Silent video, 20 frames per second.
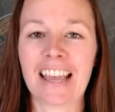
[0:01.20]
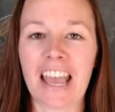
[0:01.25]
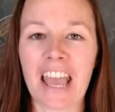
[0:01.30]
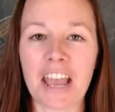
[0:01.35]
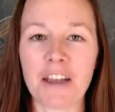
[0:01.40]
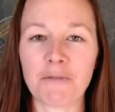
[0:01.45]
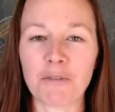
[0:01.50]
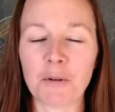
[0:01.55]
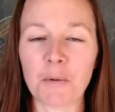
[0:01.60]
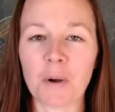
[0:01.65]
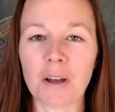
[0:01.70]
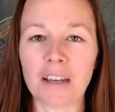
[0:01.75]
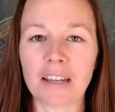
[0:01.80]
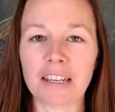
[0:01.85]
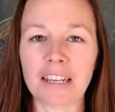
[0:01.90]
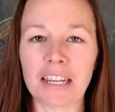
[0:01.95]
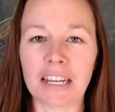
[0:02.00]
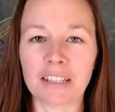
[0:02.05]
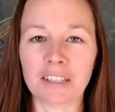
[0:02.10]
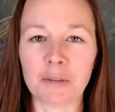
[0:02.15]
Hey
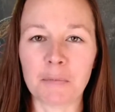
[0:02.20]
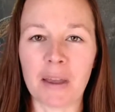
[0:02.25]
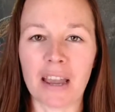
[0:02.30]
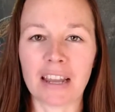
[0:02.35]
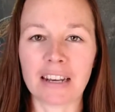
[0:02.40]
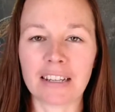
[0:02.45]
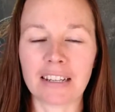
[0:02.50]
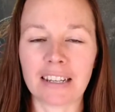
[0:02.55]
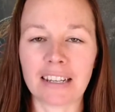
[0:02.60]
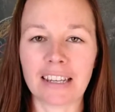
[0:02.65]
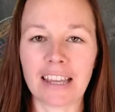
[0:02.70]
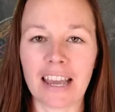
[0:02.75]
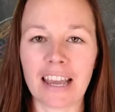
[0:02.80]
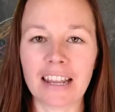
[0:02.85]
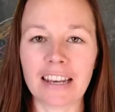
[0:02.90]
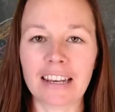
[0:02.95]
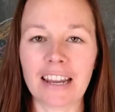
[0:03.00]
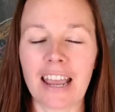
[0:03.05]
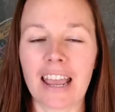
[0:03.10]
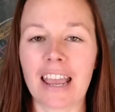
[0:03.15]
everyone, it's Amanda
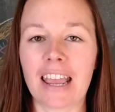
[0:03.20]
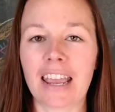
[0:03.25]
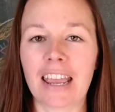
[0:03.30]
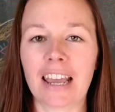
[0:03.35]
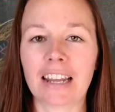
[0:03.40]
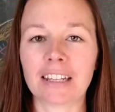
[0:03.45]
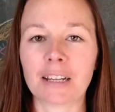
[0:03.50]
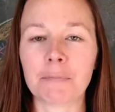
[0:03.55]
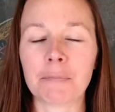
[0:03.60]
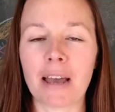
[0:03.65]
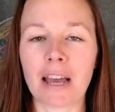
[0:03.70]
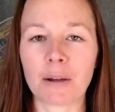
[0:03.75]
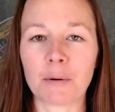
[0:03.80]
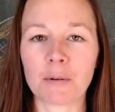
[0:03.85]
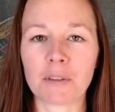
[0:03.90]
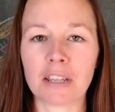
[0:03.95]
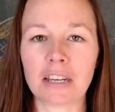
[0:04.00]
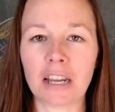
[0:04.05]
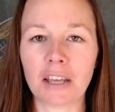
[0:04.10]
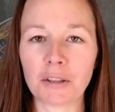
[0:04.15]
again, and I'm back
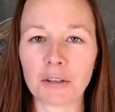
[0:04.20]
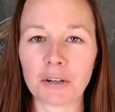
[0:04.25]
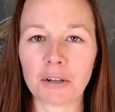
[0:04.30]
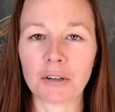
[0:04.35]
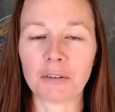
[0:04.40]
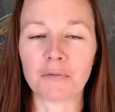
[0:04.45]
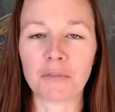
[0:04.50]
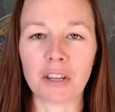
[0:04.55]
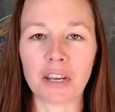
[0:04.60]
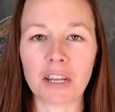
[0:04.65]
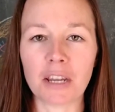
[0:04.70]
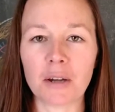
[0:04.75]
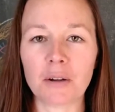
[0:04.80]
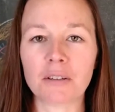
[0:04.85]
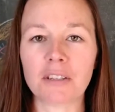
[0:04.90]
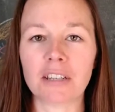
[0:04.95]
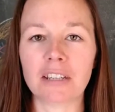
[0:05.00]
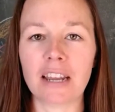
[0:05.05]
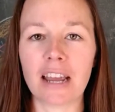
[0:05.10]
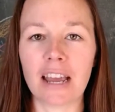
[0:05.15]
with another video
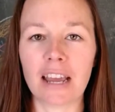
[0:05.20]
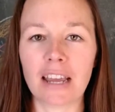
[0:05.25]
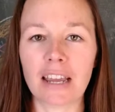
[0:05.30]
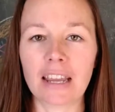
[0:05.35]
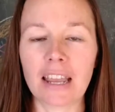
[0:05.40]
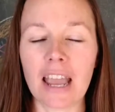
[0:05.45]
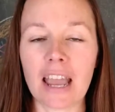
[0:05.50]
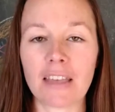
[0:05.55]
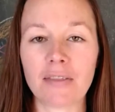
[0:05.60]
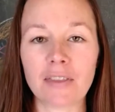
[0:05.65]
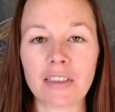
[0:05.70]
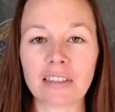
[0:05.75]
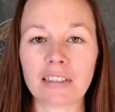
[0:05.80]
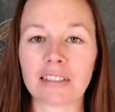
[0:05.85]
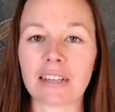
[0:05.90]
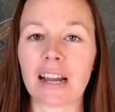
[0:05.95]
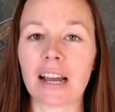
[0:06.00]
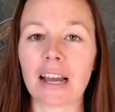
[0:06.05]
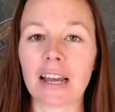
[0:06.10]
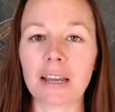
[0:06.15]
today, and this
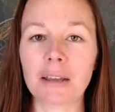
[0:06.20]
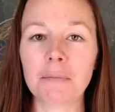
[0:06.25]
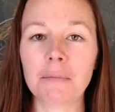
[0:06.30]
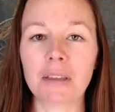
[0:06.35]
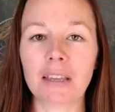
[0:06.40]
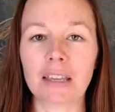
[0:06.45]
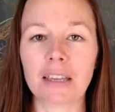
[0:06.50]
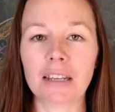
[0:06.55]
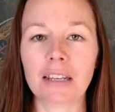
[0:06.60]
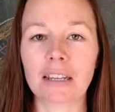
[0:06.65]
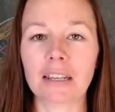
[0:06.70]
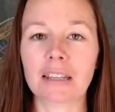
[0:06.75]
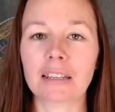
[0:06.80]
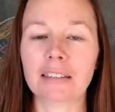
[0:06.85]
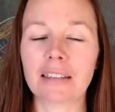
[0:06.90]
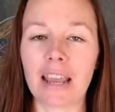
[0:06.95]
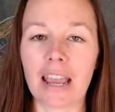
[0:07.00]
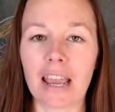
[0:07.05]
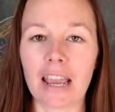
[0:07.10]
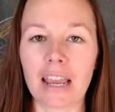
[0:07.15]
time it
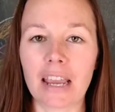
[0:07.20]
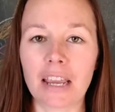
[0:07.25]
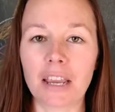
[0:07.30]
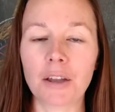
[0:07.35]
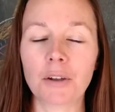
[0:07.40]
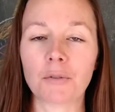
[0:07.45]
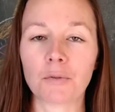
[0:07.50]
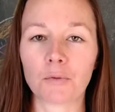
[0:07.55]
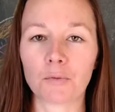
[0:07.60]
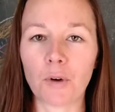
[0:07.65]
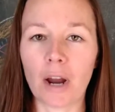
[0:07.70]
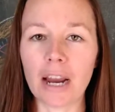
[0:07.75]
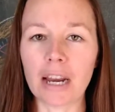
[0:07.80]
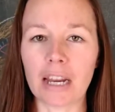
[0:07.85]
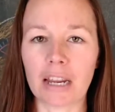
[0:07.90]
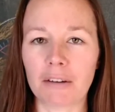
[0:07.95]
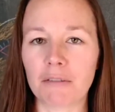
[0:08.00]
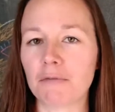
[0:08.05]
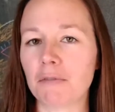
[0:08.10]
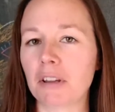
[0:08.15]
is a
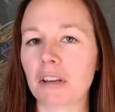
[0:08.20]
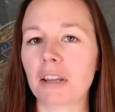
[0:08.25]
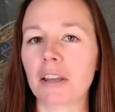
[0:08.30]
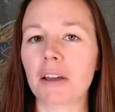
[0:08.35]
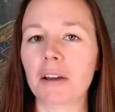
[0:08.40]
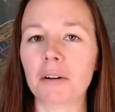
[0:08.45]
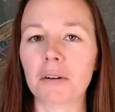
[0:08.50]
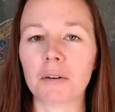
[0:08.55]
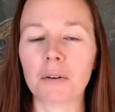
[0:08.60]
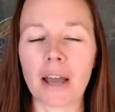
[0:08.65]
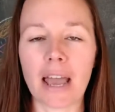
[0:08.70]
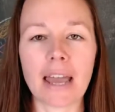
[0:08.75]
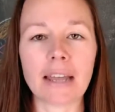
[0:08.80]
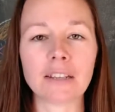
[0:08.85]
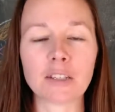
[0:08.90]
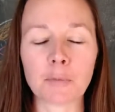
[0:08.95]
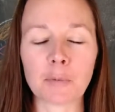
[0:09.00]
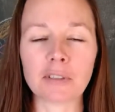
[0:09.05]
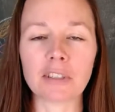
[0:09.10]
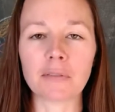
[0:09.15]
writing video,
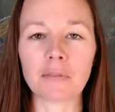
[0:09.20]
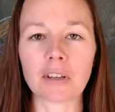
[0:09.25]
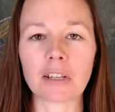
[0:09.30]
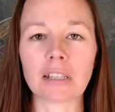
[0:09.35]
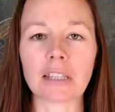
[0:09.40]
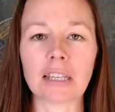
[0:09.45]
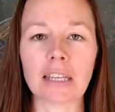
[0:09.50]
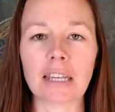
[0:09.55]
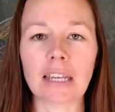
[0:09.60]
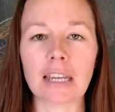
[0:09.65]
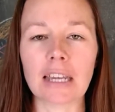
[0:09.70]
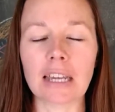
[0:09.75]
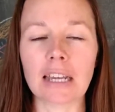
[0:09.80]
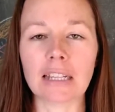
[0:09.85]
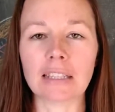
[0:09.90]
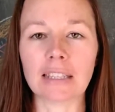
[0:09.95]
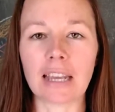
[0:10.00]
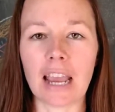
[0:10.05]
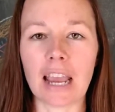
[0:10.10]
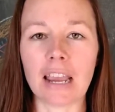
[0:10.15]
and specifically
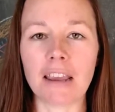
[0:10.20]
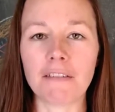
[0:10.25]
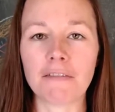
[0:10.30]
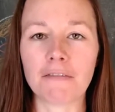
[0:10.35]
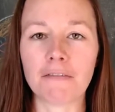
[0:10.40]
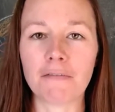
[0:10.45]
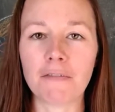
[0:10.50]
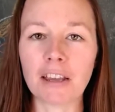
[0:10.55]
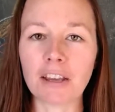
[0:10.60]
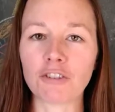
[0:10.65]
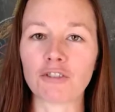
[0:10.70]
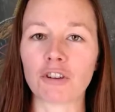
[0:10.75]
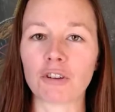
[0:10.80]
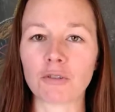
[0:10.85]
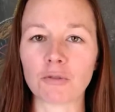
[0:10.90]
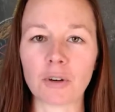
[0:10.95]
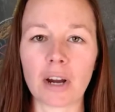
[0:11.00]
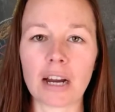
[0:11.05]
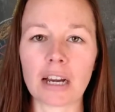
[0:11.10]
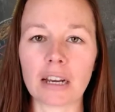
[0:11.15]
it's a
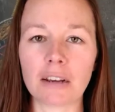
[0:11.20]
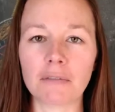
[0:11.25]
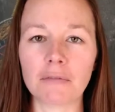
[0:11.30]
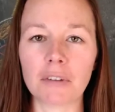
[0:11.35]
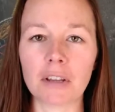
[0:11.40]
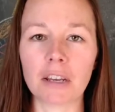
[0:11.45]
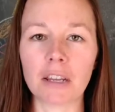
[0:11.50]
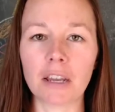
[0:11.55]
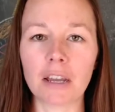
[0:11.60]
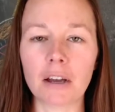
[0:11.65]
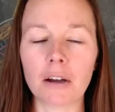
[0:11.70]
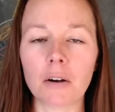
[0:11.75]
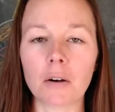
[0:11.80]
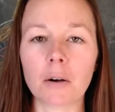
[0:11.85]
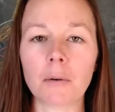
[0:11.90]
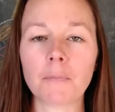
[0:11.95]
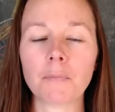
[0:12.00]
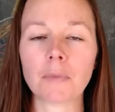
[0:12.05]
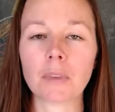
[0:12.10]
fiction writing video.